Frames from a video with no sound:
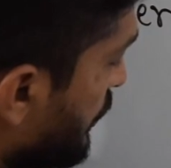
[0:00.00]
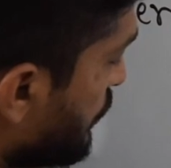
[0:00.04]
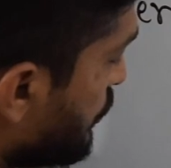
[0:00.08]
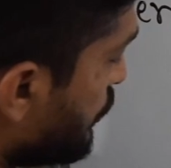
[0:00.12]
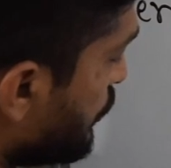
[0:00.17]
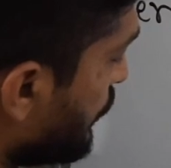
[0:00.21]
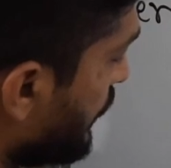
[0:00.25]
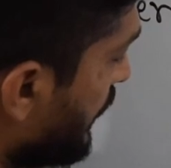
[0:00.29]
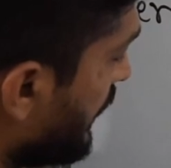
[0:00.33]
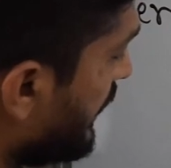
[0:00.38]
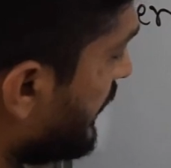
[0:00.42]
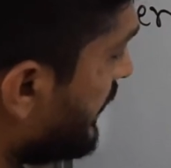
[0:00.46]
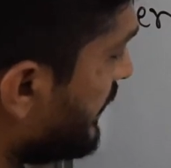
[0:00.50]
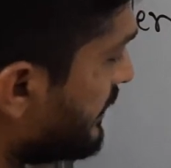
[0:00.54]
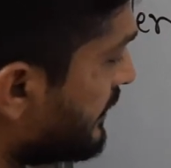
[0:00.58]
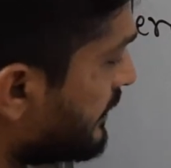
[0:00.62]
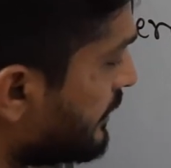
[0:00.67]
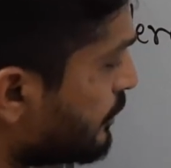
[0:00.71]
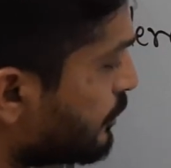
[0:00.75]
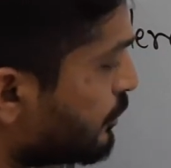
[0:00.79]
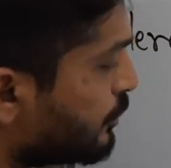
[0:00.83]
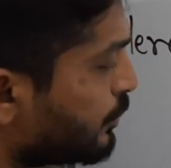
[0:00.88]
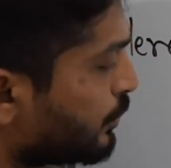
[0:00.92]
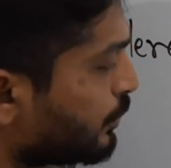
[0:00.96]
here. So radius
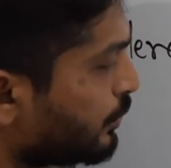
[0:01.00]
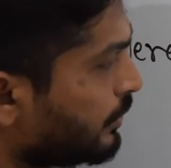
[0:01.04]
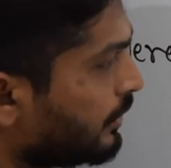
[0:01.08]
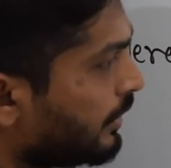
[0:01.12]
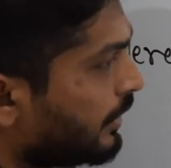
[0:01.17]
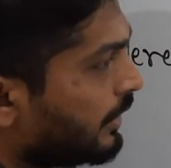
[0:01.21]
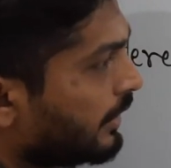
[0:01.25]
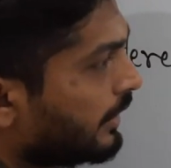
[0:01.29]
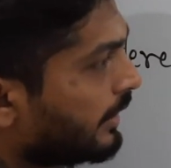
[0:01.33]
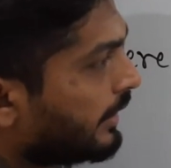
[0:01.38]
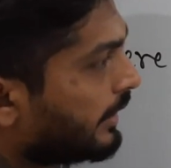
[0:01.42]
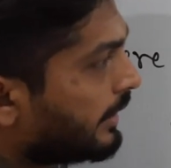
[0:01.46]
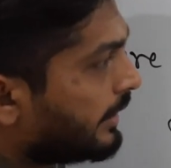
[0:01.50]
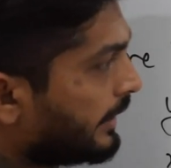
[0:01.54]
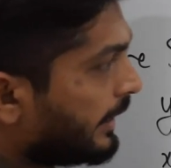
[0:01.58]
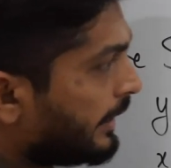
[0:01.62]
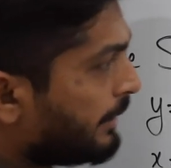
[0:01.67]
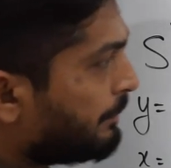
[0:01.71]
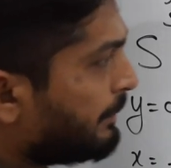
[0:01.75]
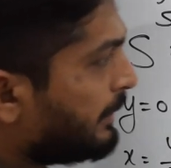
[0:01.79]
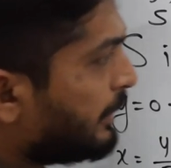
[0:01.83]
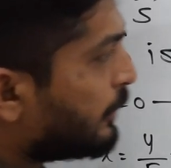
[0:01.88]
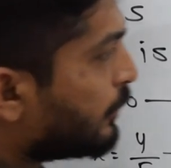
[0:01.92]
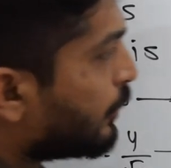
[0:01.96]
is 2.
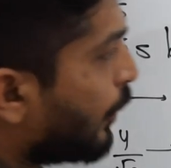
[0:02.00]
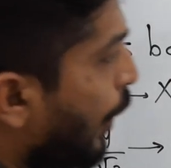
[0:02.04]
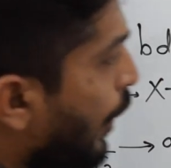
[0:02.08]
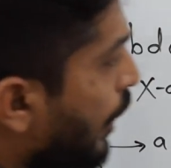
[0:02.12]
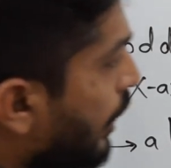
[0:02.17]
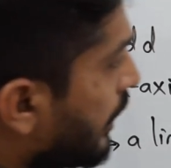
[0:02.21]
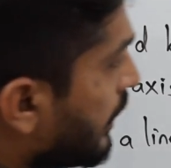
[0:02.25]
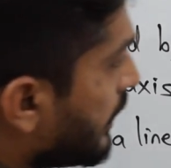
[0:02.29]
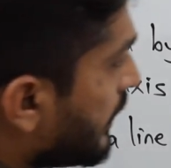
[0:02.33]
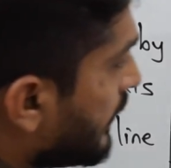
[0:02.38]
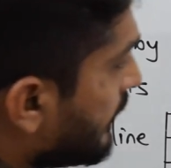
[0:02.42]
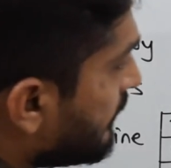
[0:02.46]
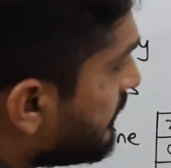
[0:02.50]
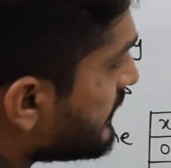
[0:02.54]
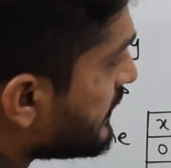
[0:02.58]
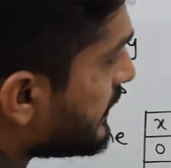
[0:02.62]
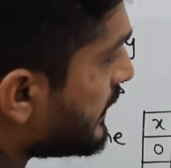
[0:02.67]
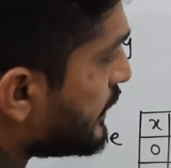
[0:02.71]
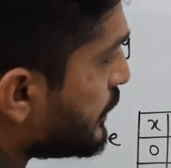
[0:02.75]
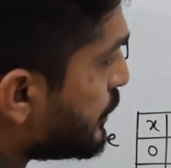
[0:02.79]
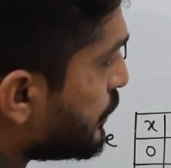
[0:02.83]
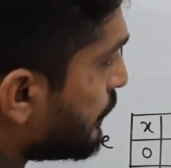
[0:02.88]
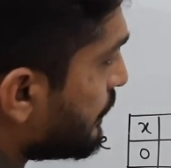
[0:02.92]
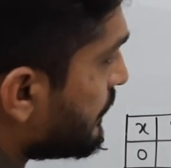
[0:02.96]
Let me draw a rough
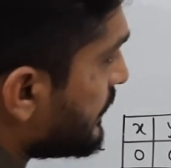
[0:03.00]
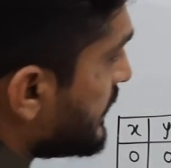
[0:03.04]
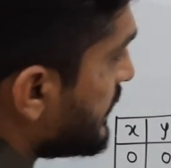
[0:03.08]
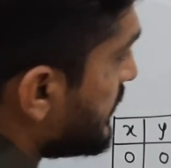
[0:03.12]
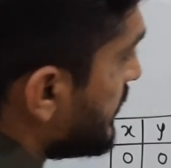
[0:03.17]
sketch of a